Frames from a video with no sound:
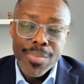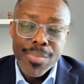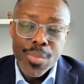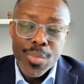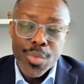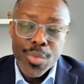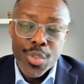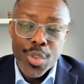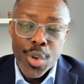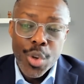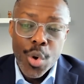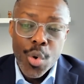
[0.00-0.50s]

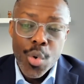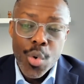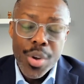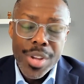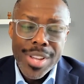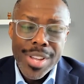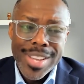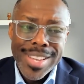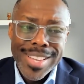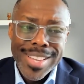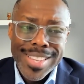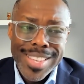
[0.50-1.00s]
So
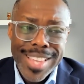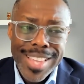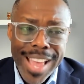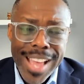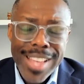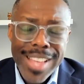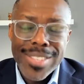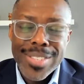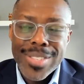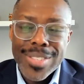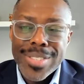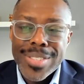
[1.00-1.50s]

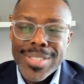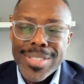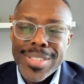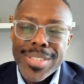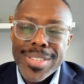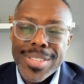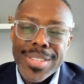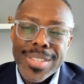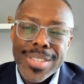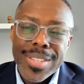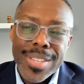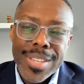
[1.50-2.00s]
yes,
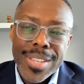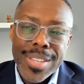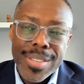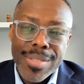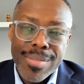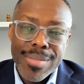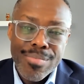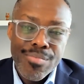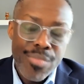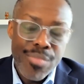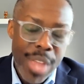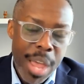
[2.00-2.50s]

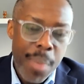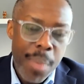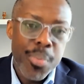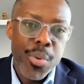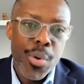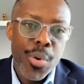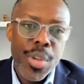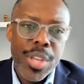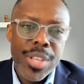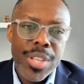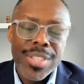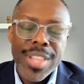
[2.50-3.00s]

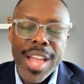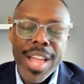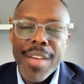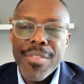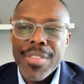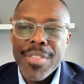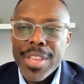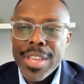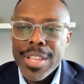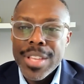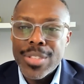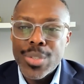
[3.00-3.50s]
employees
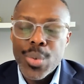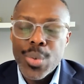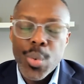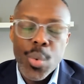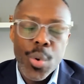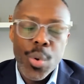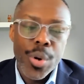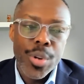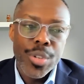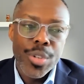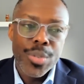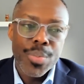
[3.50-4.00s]
navigate
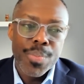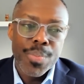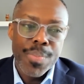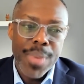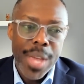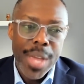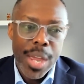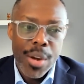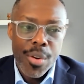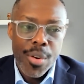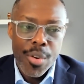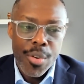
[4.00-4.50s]
towards
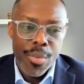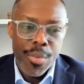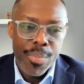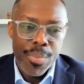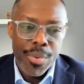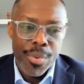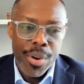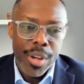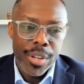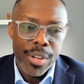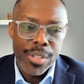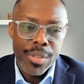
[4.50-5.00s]

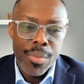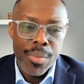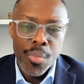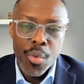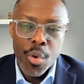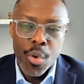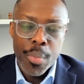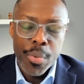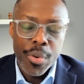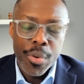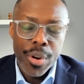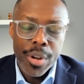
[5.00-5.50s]

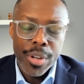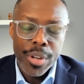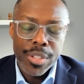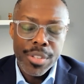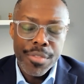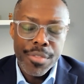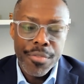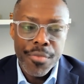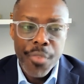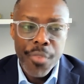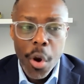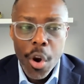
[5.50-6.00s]
more
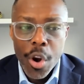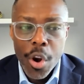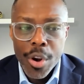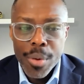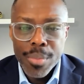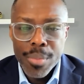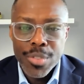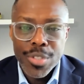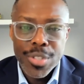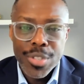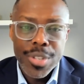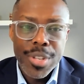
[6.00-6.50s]
productive
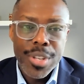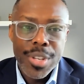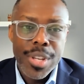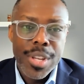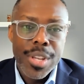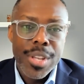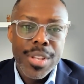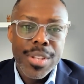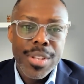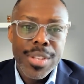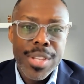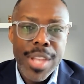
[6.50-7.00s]
firms.
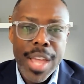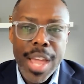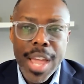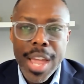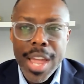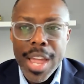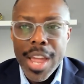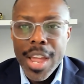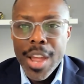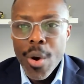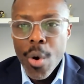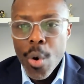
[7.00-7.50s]

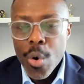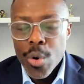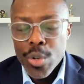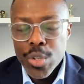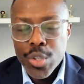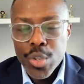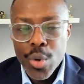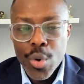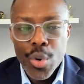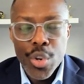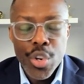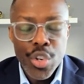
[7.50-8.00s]
They
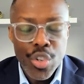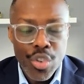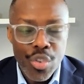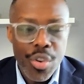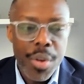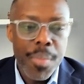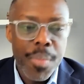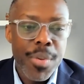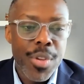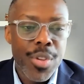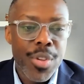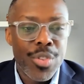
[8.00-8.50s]
also
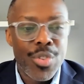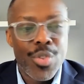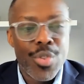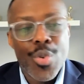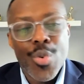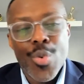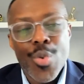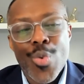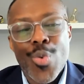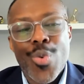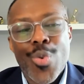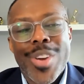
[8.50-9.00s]
contribute
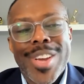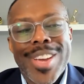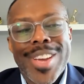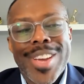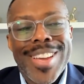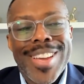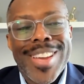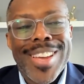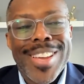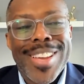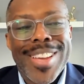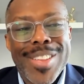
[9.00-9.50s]
to
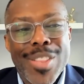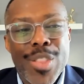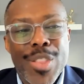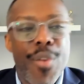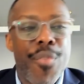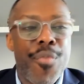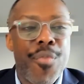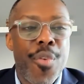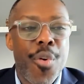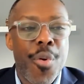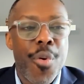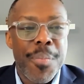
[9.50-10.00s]
the
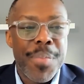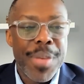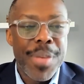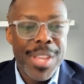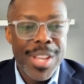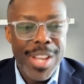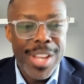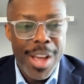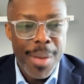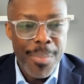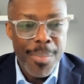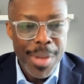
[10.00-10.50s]
firm
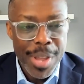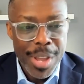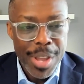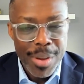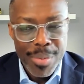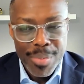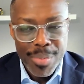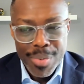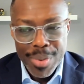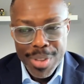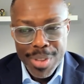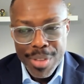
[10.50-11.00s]

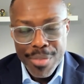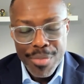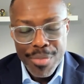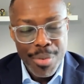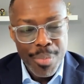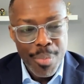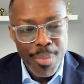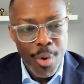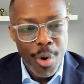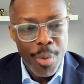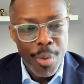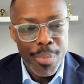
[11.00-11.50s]
becoming even
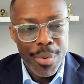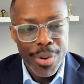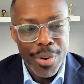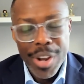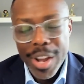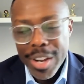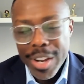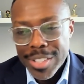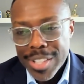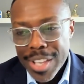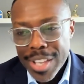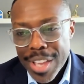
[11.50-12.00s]
more
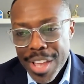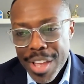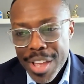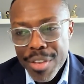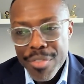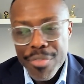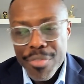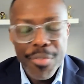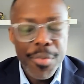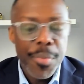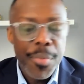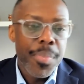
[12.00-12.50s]

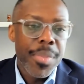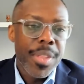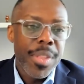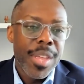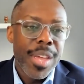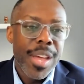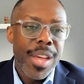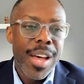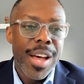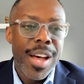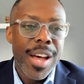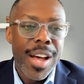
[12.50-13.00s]
productive.
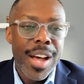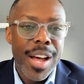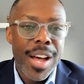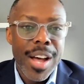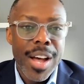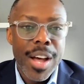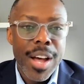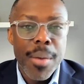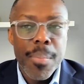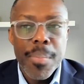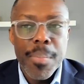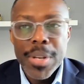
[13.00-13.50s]

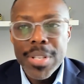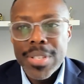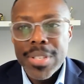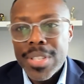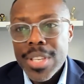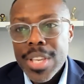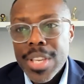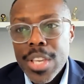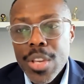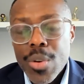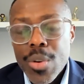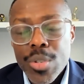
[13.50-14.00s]
But
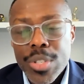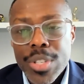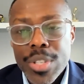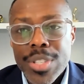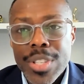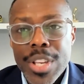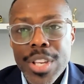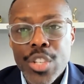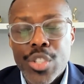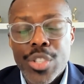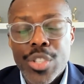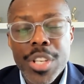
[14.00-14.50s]
CEOs
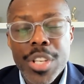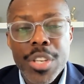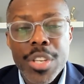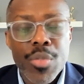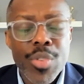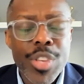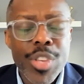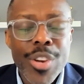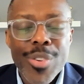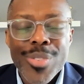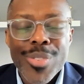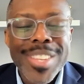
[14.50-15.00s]
essentially,
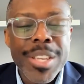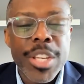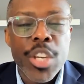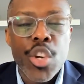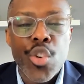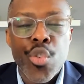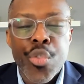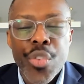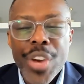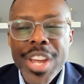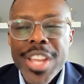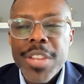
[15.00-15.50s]
you know,
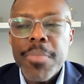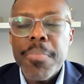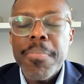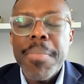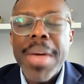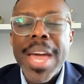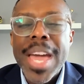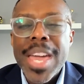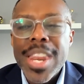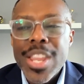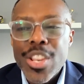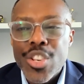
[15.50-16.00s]
great
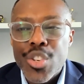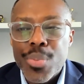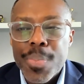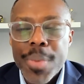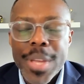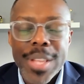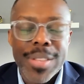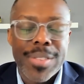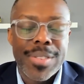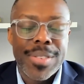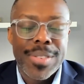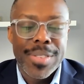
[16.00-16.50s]

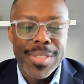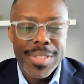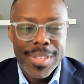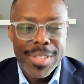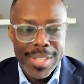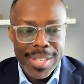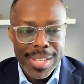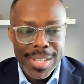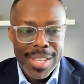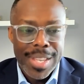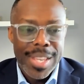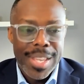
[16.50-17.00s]
management
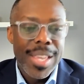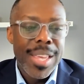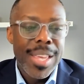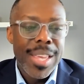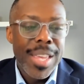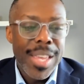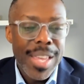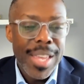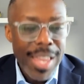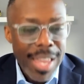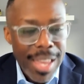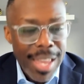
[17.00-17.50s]

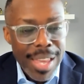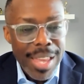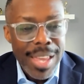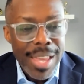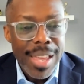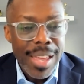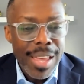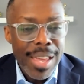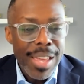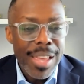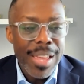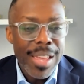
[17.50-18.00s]

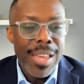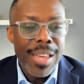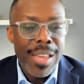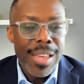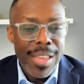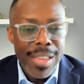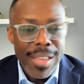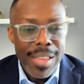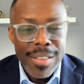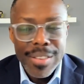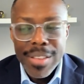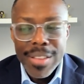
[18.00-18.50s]

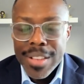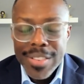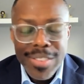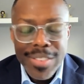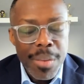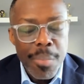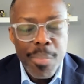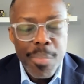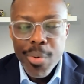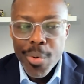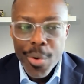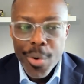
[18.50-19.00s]
is
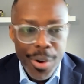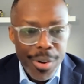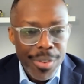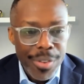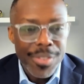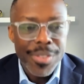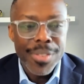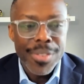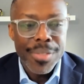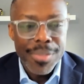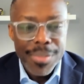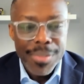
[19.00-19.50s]

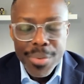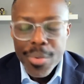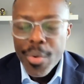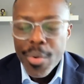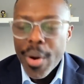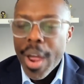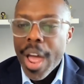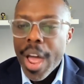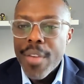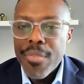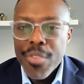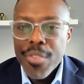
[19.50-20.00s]
important.
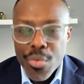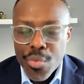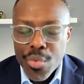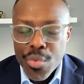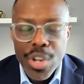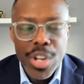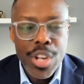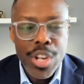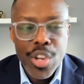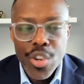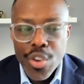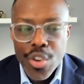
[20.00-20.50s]
Having
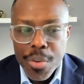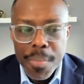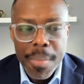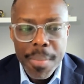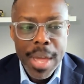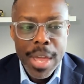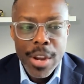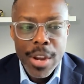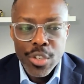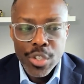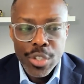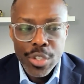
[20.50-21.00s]
really good
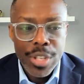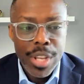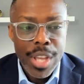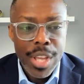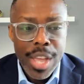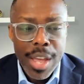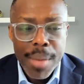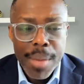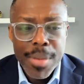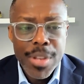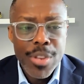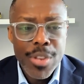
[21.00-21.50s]
managers.
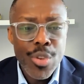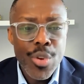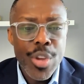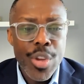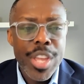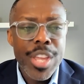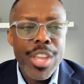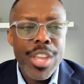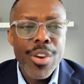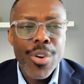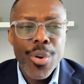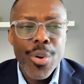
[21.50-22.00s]
I mean, you
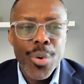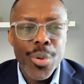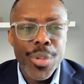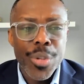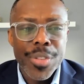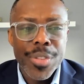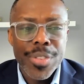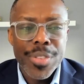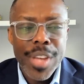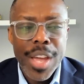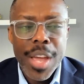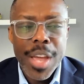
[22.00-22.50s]
hear all the
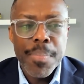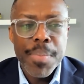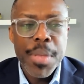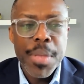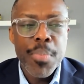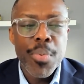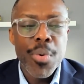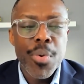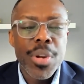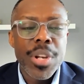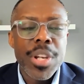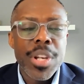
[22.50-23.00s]
time
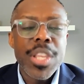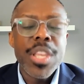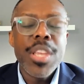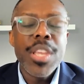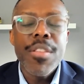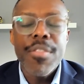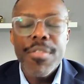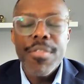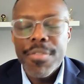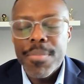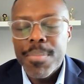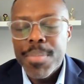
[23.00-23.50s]
people
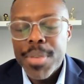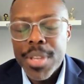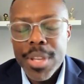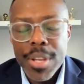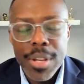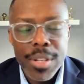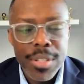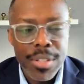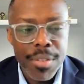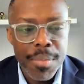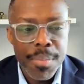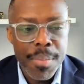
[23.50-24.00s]
leave
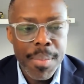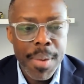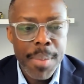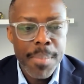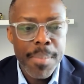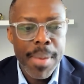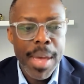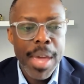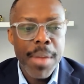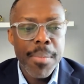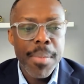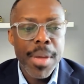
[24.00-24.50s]
because of
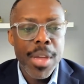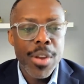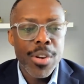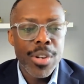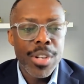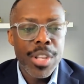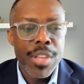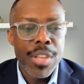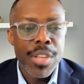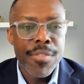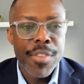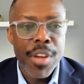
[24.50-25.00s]

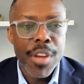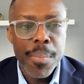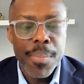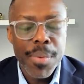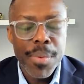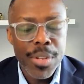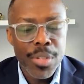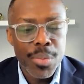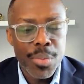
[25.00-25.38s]
leave companies